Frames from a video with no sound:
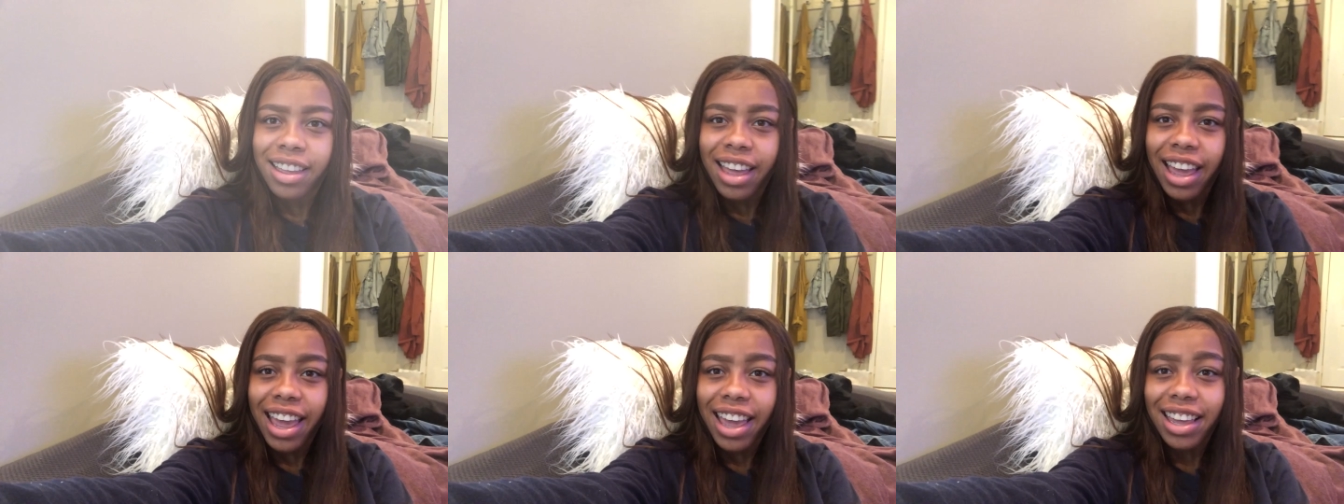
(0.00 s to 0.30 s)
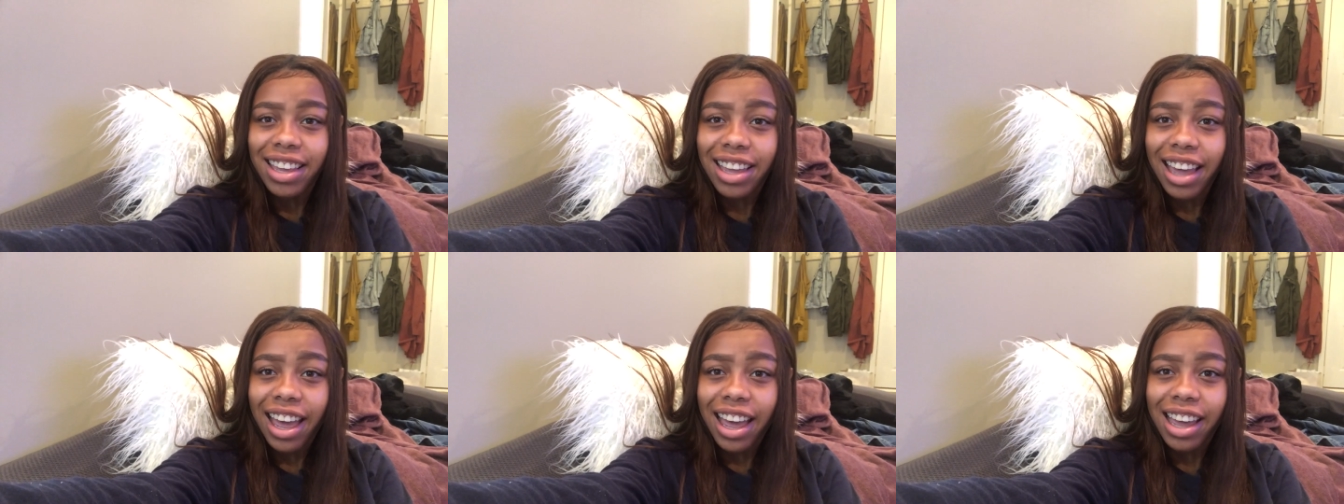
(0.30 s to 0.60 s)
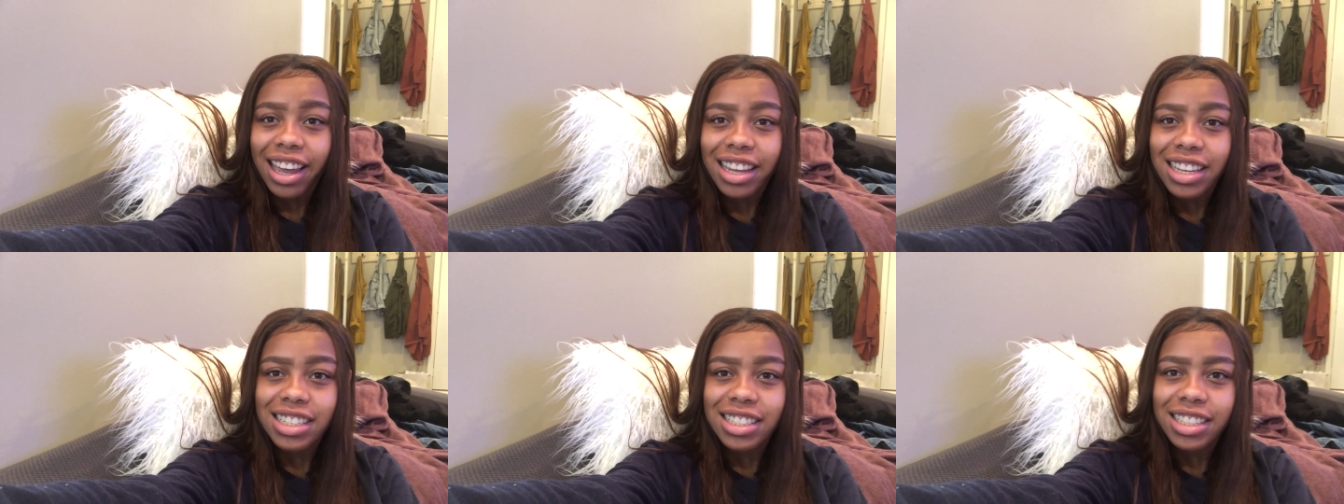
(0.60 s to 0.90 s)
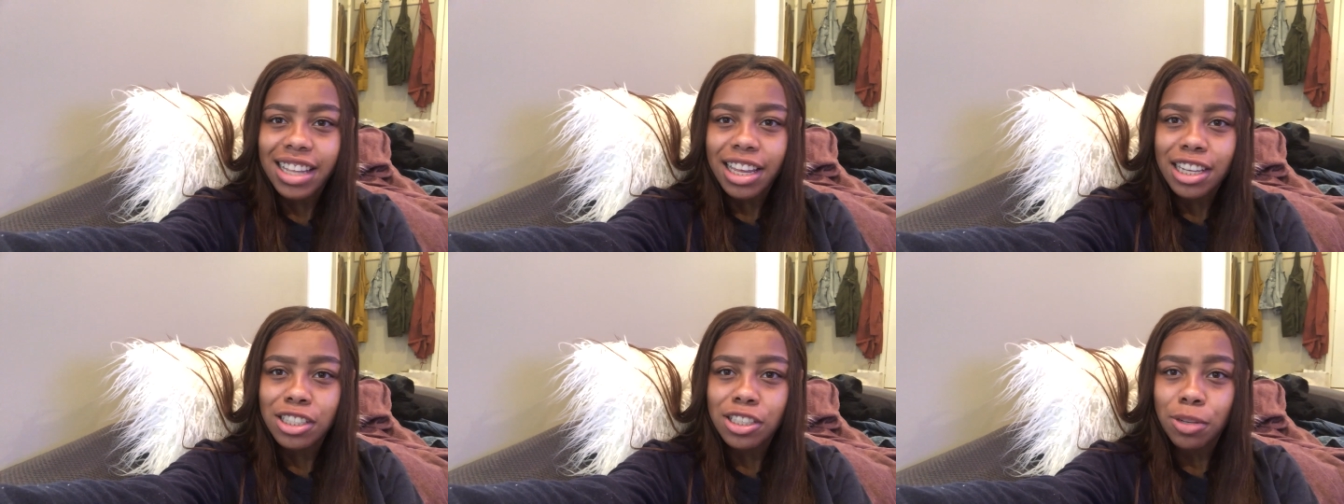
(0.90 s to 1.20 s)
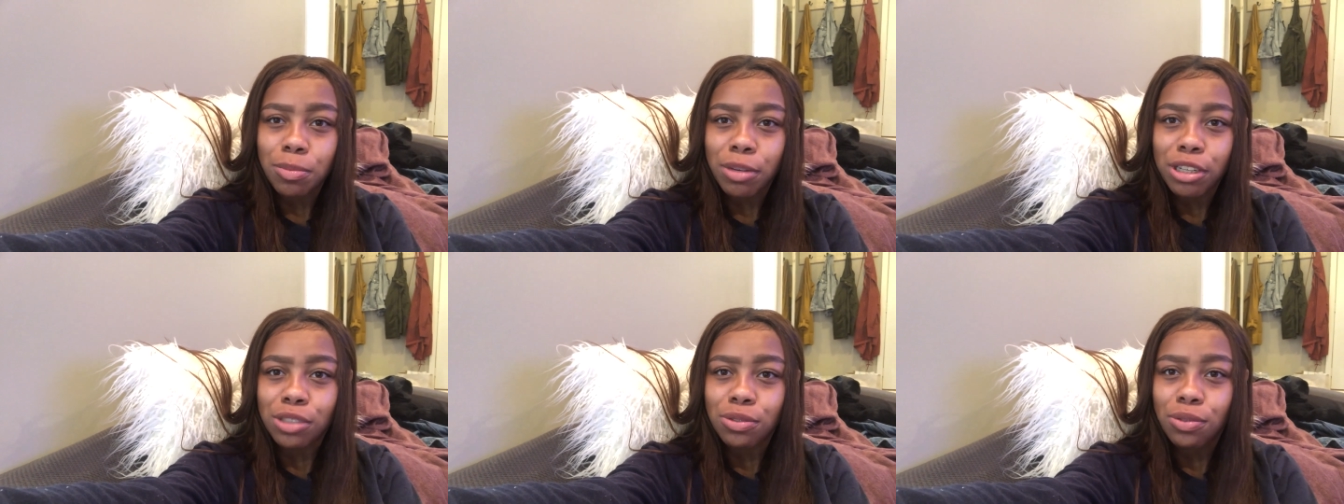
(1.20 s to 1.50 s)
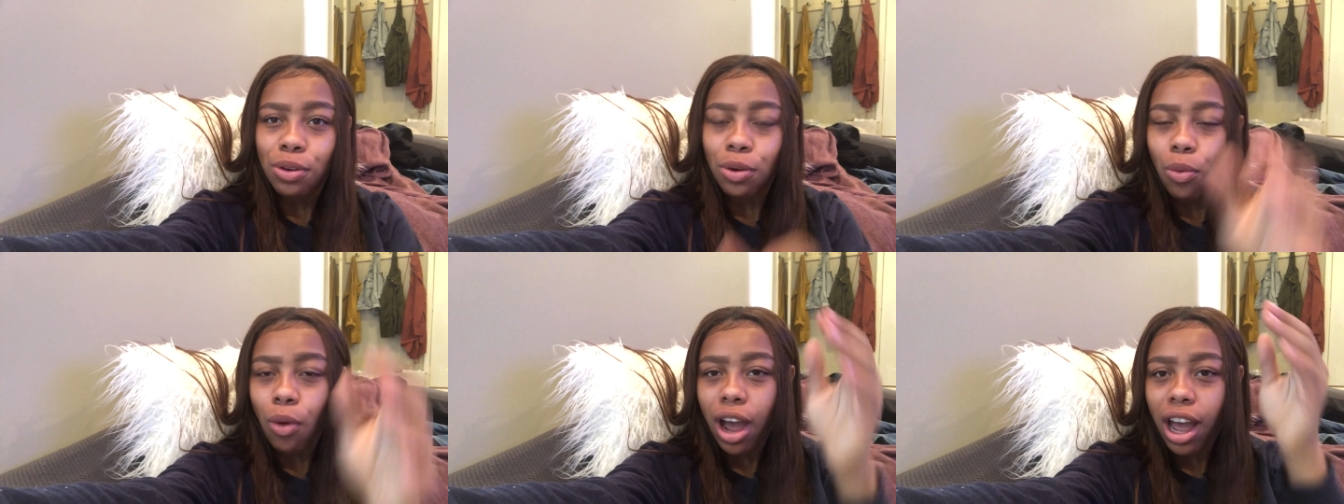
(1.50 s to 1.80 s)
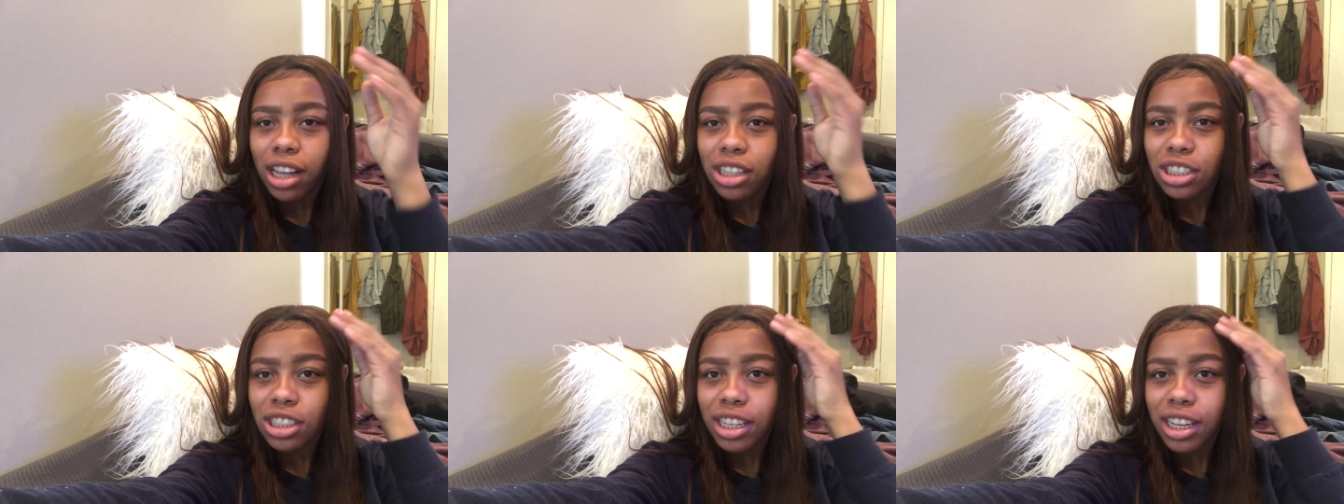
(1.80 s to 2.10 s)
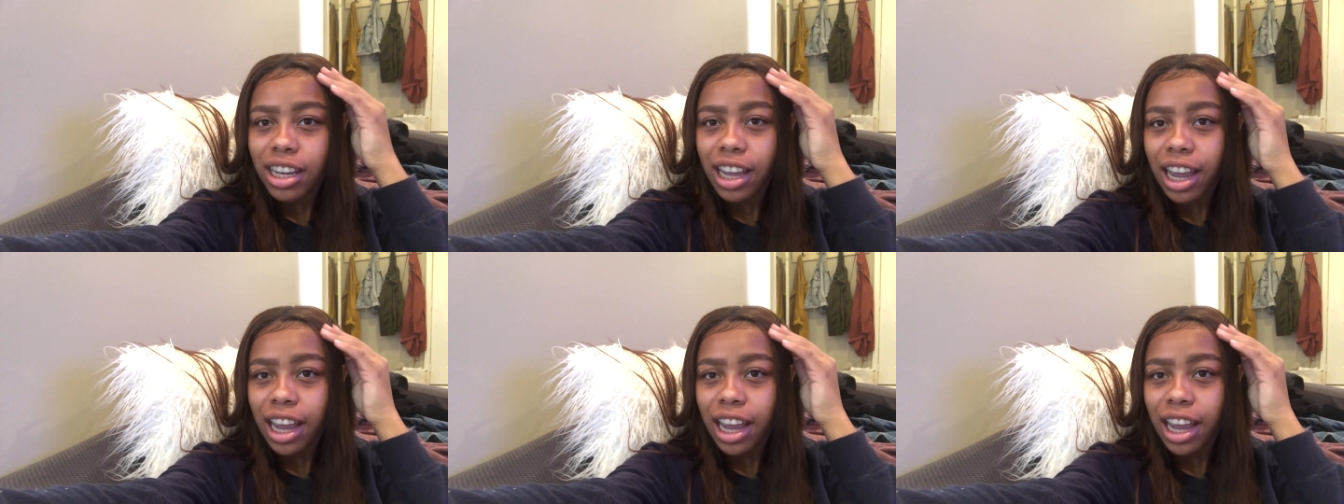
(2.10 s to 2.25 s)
Hey guys, thanks so much for watching.